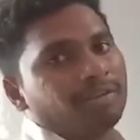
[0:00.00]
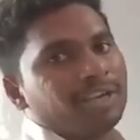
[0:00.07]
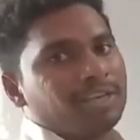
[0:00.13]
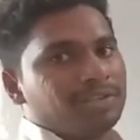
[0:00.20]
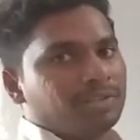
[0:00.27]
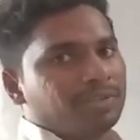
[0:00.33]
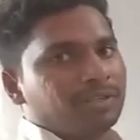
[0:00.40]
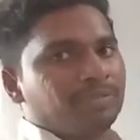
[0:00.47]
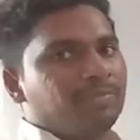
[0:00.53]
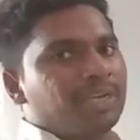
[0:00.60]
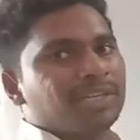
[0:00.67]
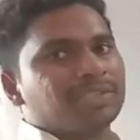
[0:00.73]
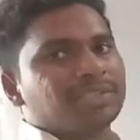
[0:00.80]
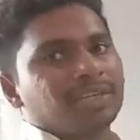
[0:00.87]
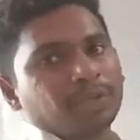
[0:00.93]
twice, it
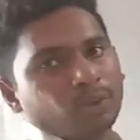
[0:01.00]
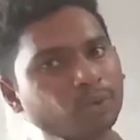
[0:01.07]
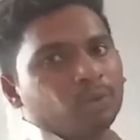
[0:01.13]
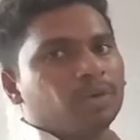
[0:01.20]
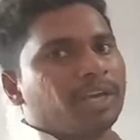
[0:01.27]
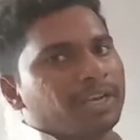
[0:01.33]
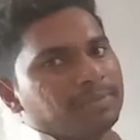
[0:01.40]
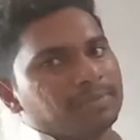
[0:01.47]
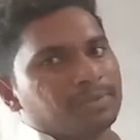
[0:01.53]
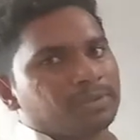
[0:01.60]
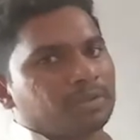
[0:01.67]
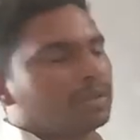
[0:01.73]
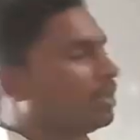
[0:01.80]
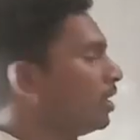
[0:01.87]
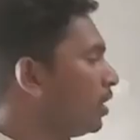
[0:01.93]
means that 2 times.